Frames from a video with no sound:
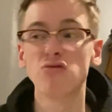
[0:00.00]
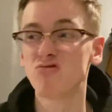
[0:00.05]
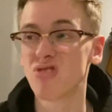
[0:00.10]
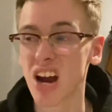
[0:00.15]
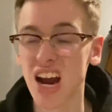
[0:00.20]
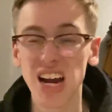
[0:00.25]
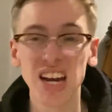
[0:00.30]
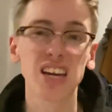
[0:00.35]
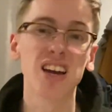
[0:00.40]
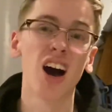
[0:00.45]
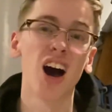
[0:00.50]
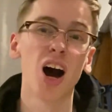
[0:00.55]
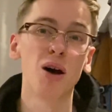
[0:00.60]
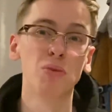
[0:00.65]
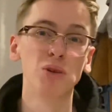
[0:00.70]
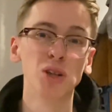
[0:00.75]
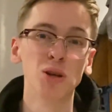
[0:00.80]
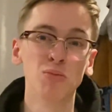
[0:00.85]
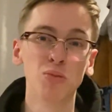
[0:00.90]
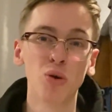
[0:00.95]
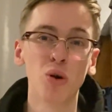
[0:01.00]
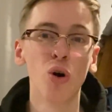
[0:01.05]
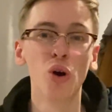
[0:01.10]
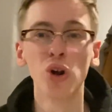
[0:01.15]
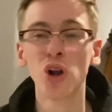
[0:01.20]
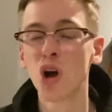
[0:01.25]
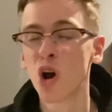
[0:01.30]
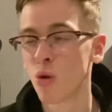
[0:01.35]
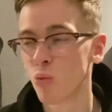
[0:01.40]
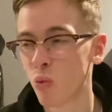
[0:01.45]
Really calm on the ball.
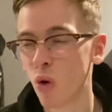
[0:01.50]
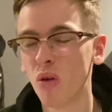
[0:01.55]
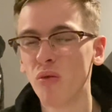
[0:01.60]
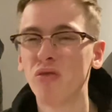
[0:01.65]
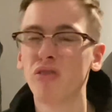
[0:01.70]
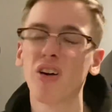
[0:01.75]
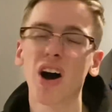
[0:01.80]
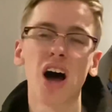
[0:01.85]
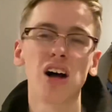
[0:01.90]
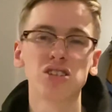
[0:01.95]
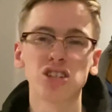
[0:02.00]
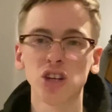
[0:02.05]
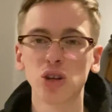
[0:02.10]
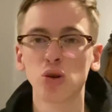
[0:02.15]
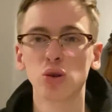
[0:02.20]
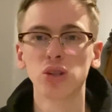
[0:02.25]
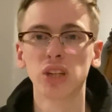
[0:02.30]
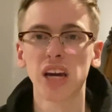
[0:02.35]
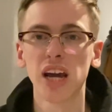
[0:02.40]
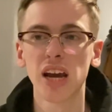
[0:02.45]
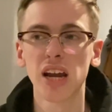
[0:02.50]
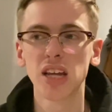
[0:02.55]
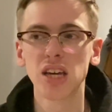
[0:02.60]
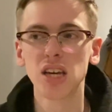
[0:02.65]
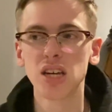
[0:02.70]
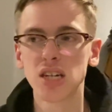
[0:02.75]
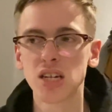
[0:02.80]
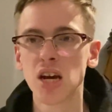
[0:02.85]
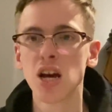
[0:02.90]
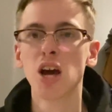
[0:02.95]
Won fouls in good
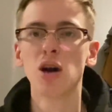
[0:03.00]
areas.